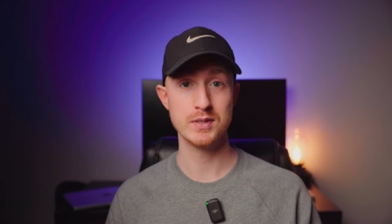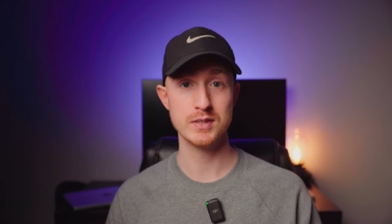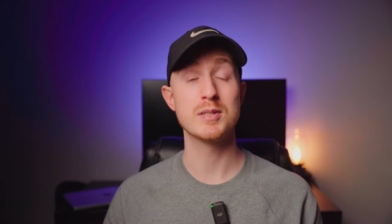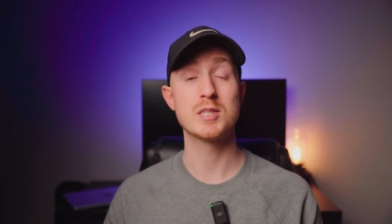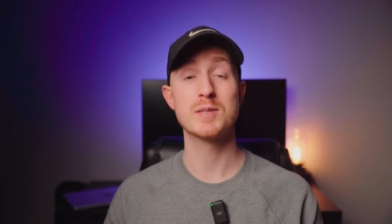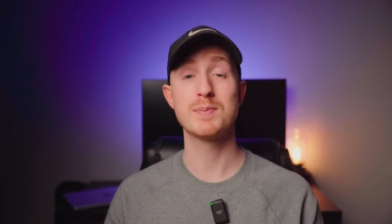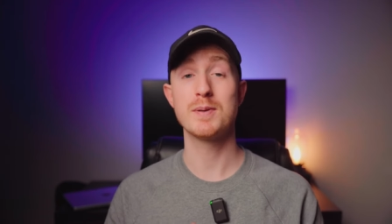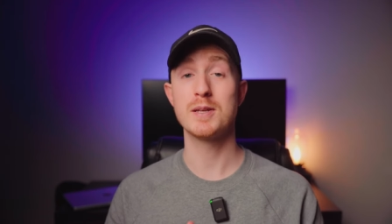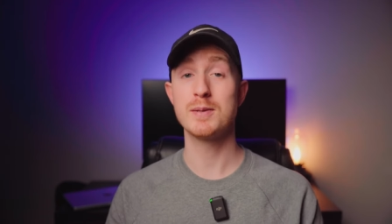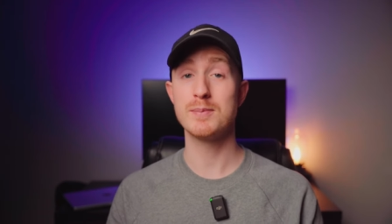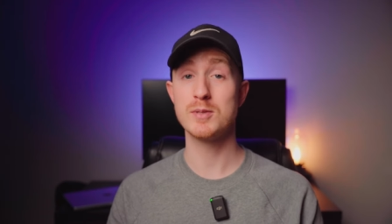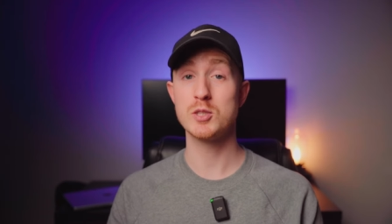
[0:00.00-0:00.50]
but
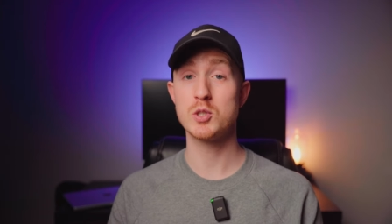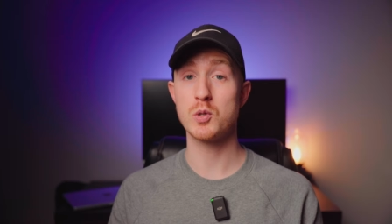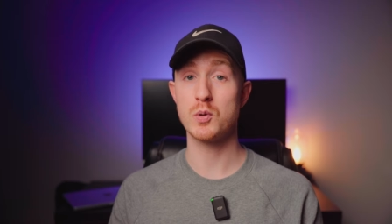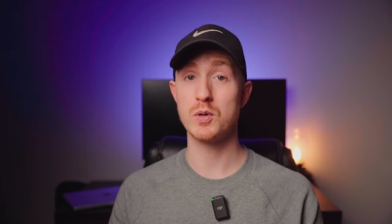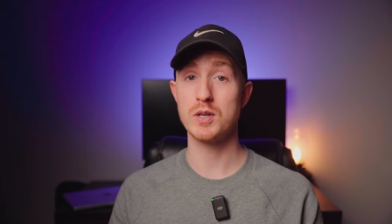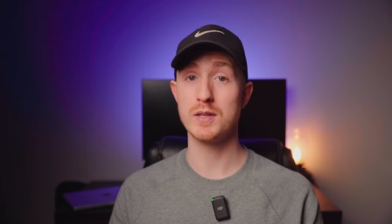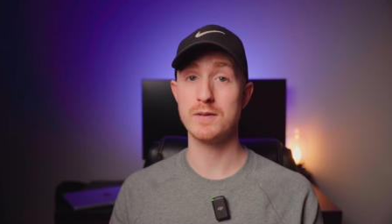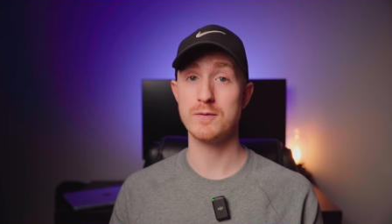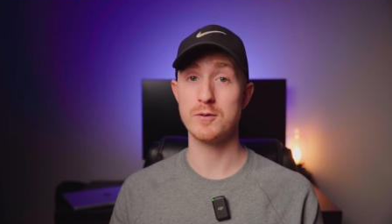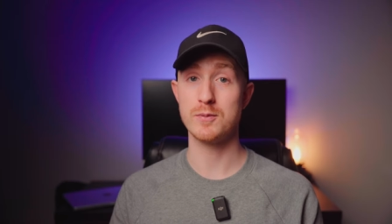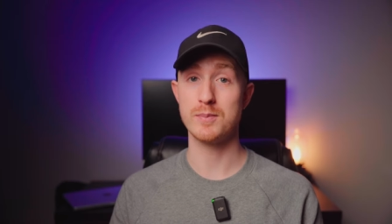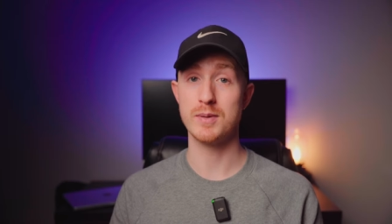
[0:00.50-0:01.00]
spend a
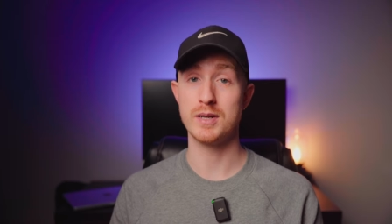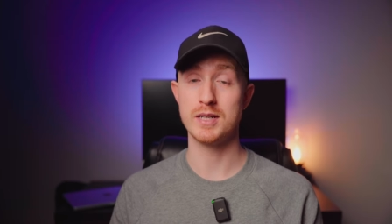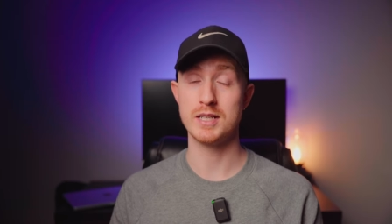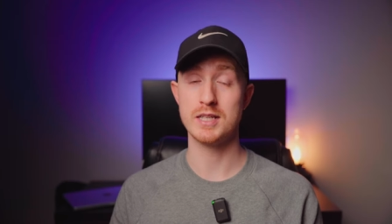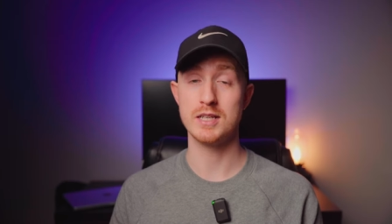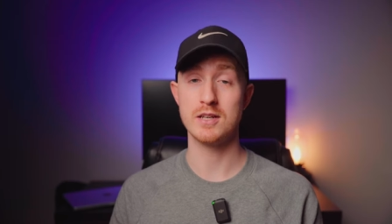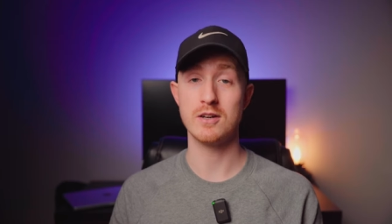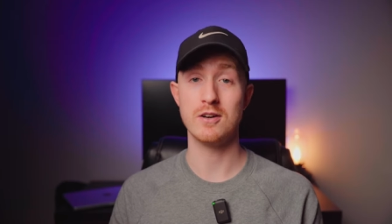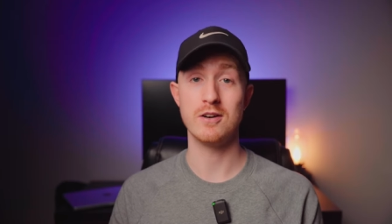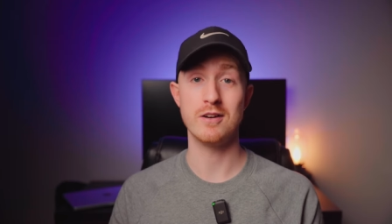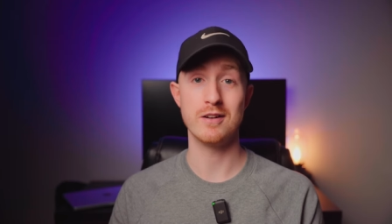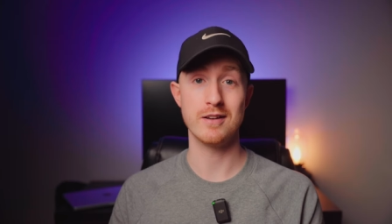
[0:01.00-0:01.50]
majority of your money
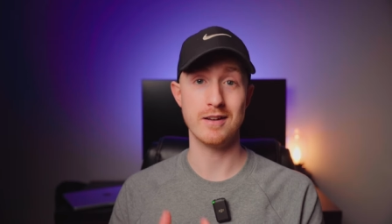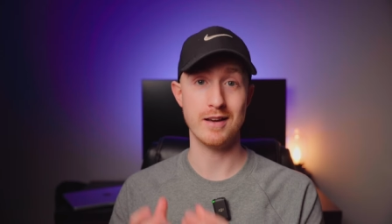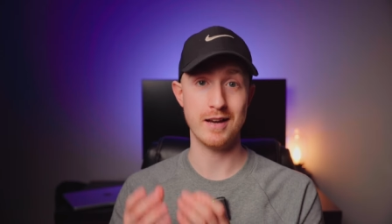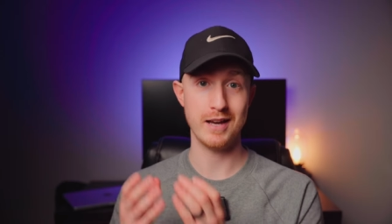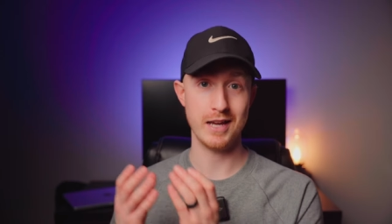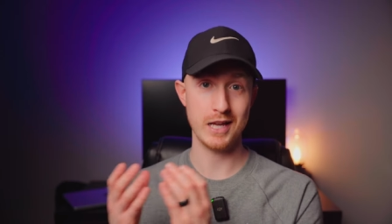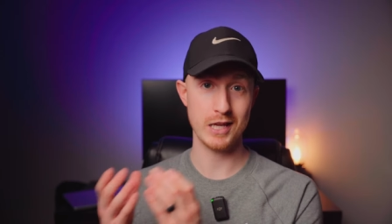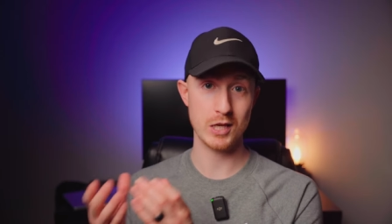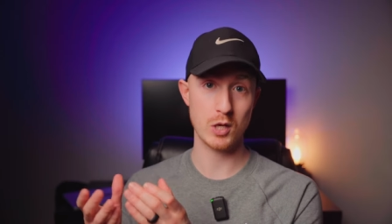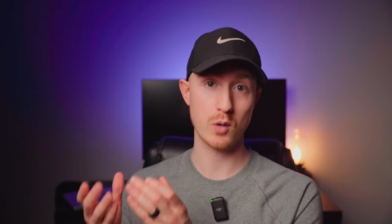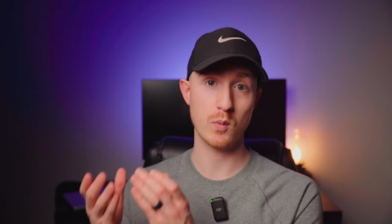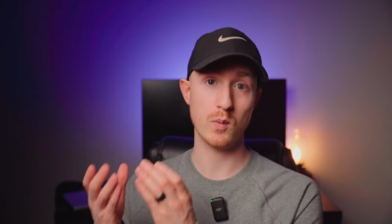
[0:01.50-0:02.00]
on
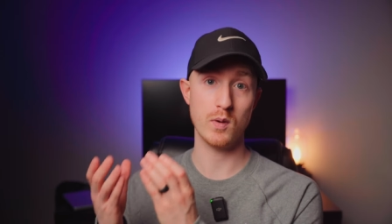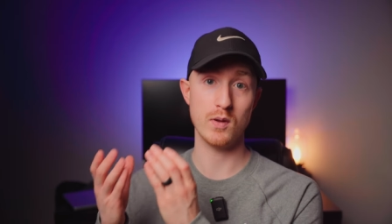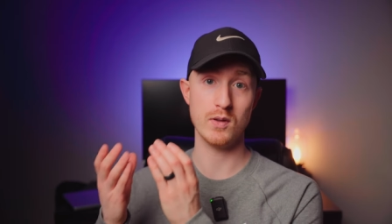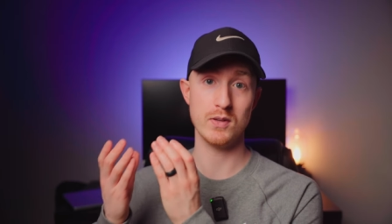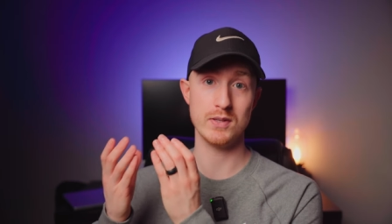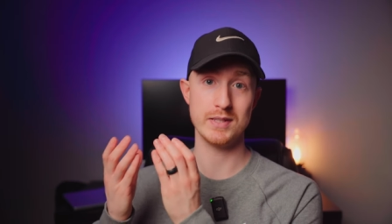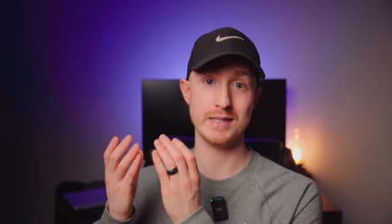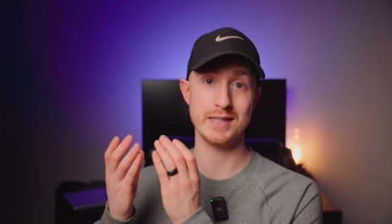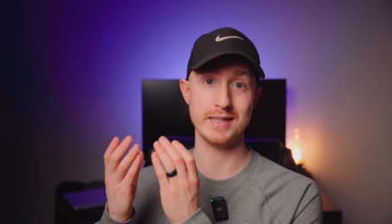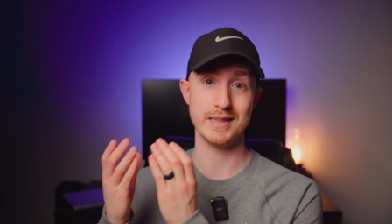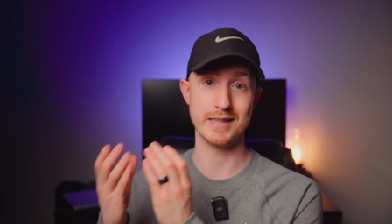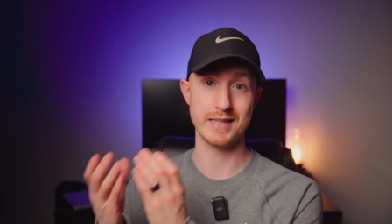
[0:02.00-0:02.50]
high
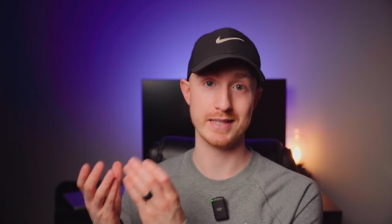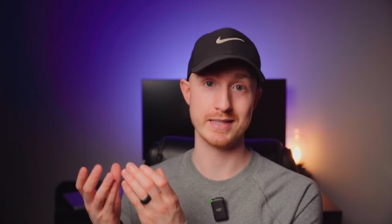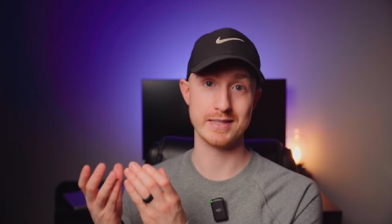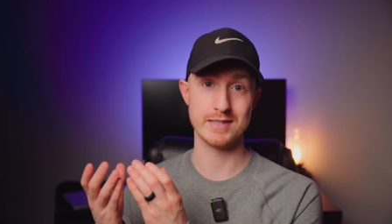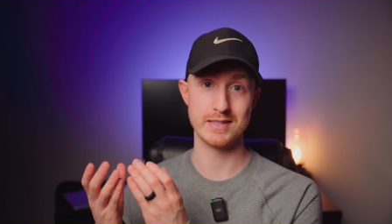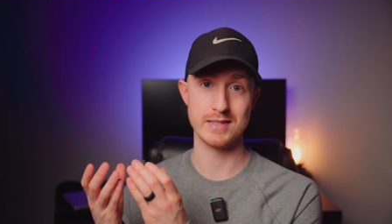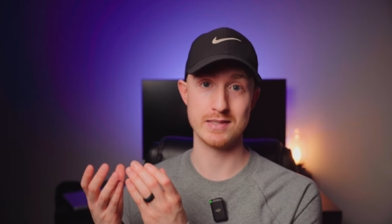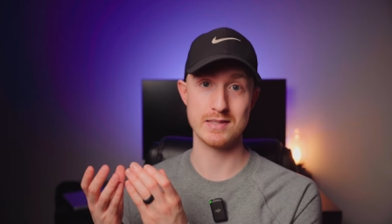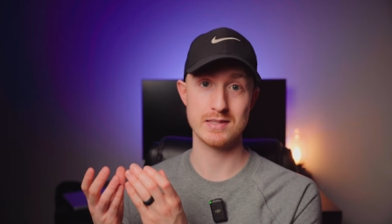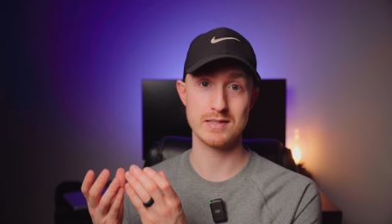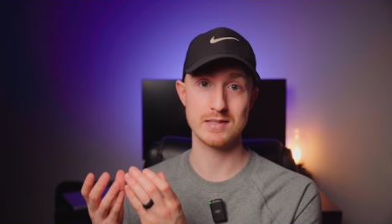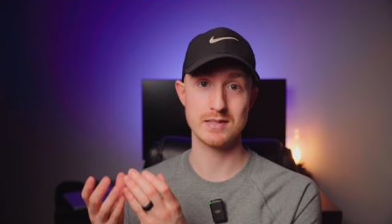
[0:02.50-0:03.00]
quality
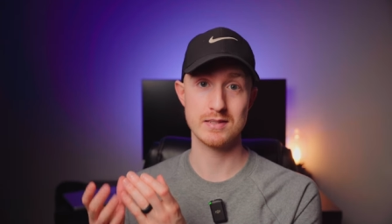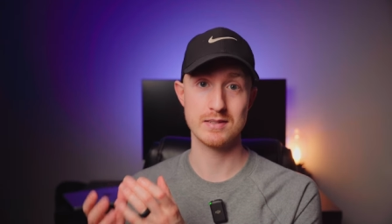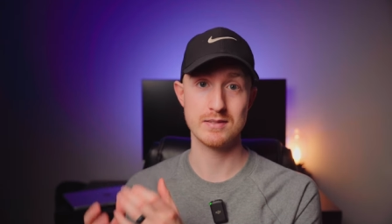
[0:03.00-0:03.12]
lenses.